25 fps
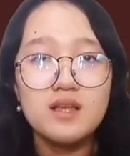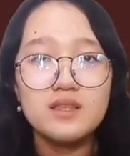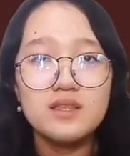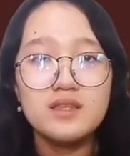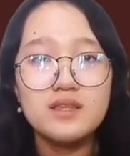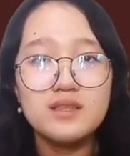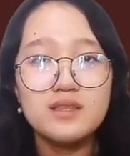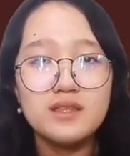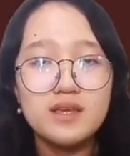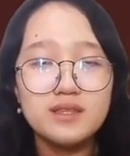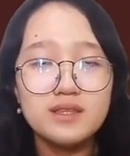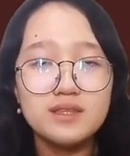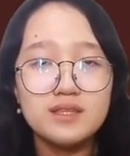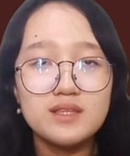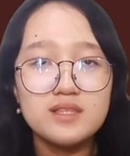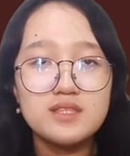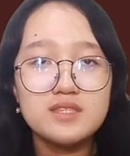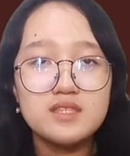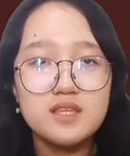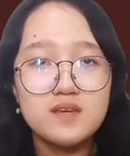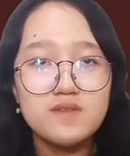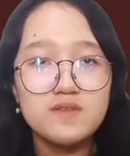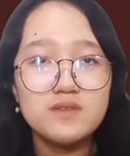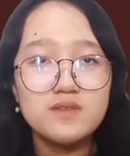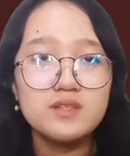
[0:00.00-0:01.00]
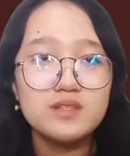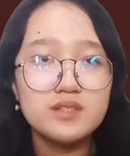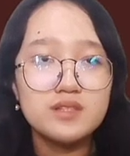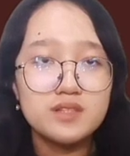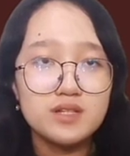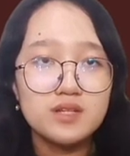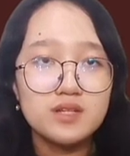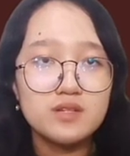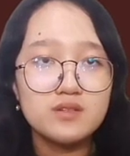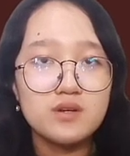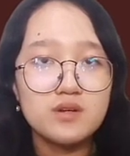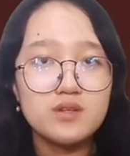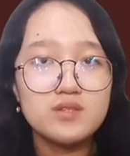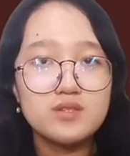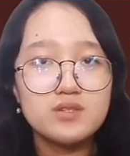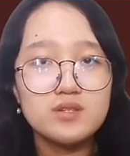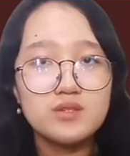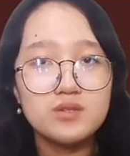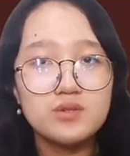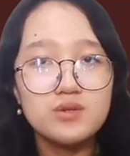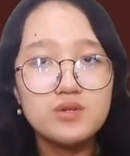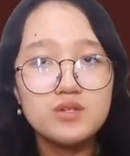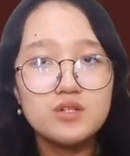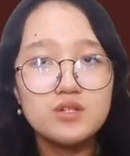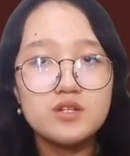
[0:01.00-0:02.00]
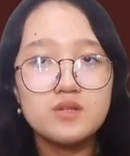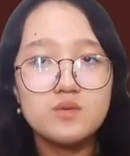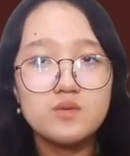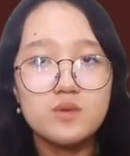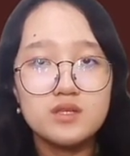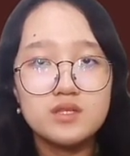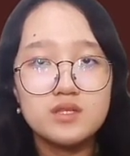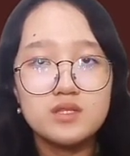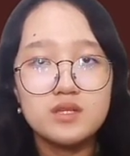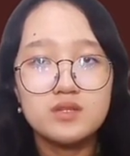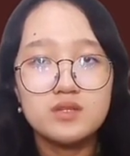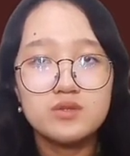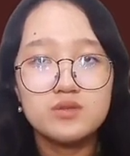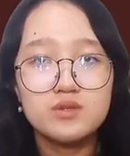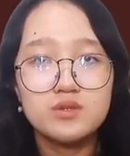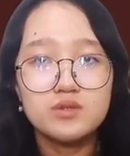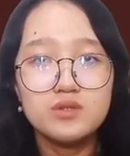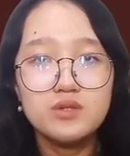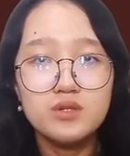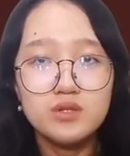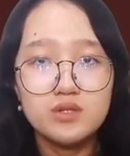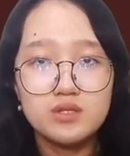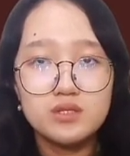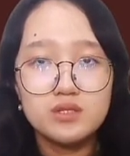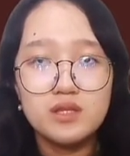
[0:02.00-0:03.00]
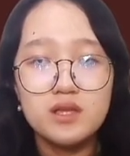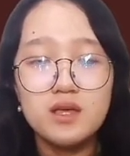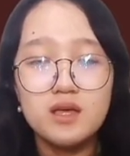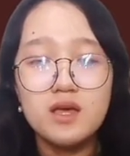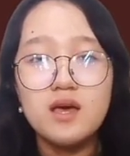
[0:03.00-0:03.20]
the 1973 Constitution was introduced.